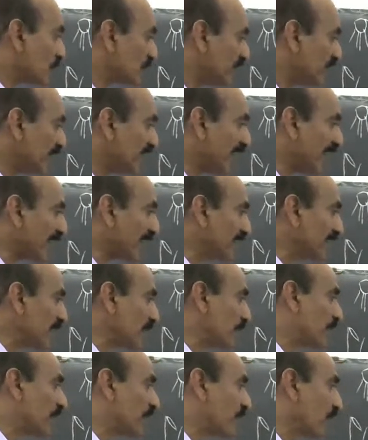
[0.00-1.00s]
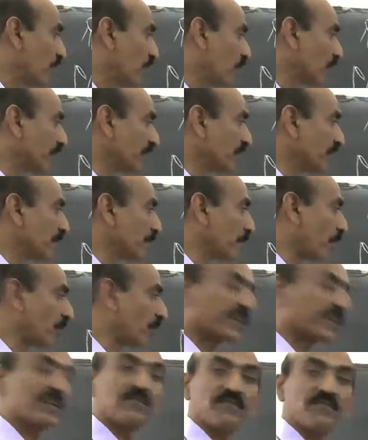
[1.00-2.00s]
so these are the four
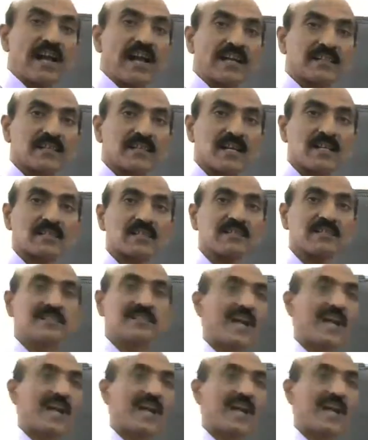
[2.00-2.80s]
important factors